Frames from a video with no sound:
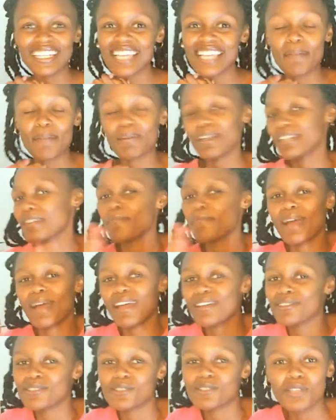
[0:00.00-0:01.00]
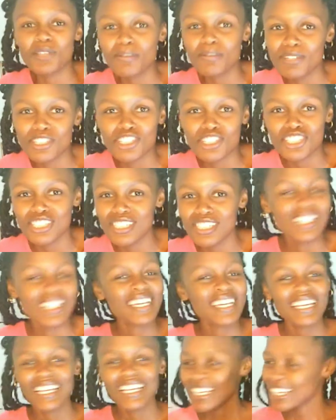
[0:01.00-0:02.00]
I'm gonna buy a sewing machine.
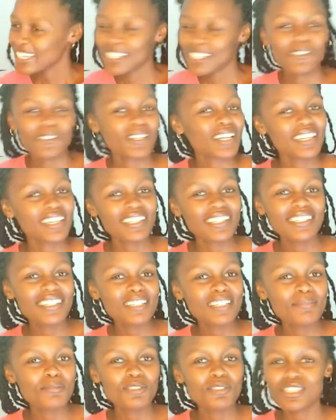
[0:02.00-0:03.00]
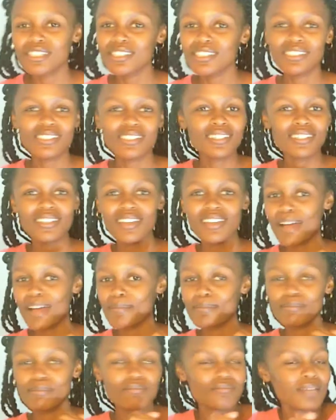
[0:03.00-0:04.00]

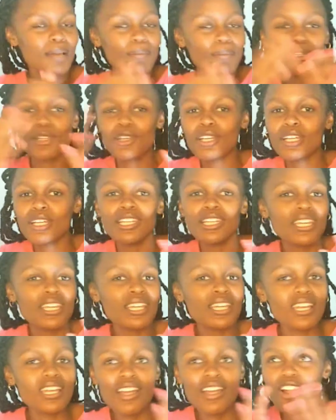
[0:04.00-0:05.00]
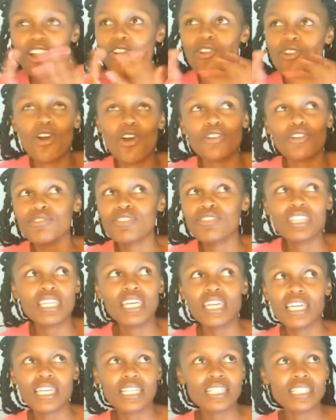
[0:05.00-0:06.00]
I'm learning a lot of
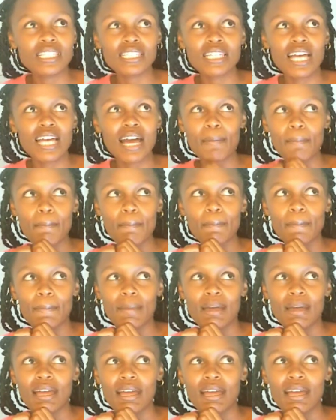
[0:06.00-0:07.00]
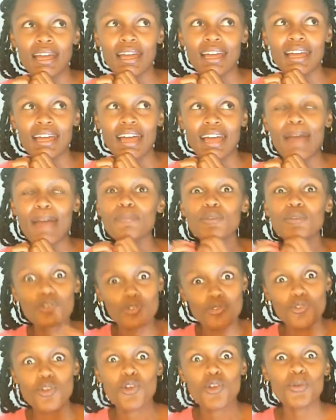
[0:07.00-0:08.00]
things. I'm
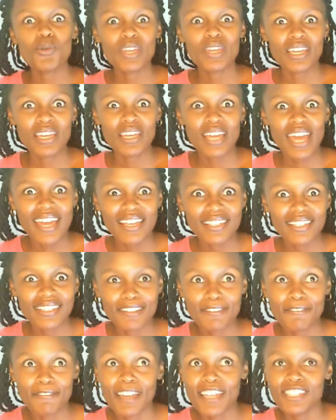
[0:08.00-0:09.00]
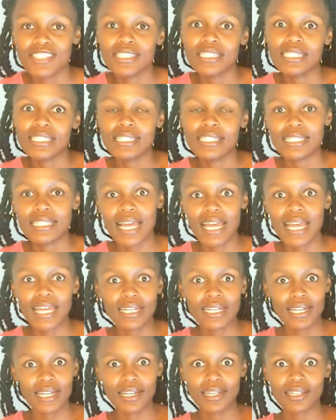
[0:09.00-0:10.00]
growing as a fashion
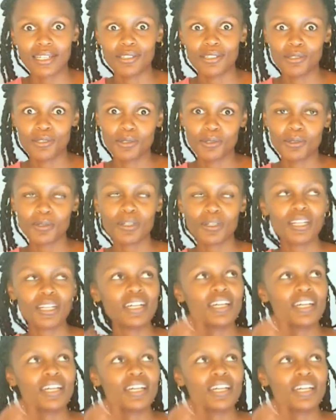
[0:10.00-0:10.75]
designer, you know.